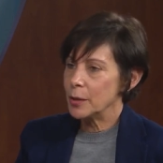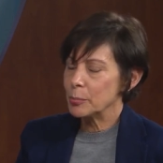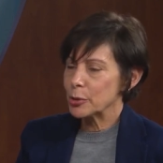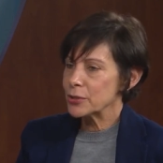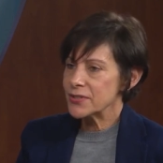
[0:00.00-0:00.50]
a
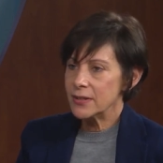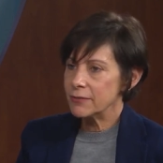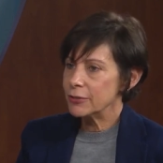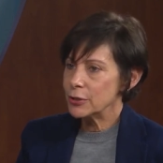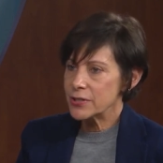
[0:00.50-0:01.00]
person
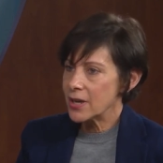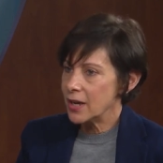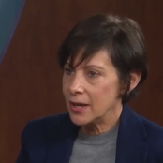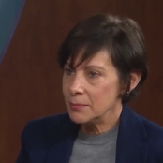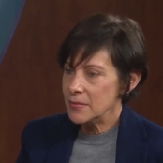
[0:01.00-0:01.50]
of her
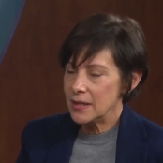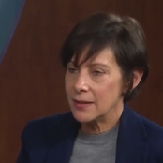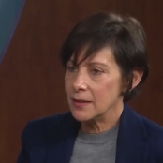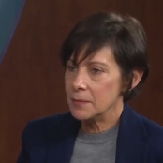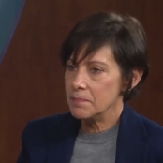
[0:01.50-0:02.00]
time,
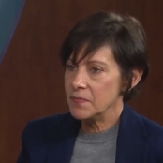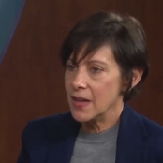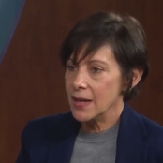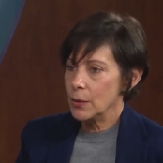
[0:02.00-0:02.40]
um,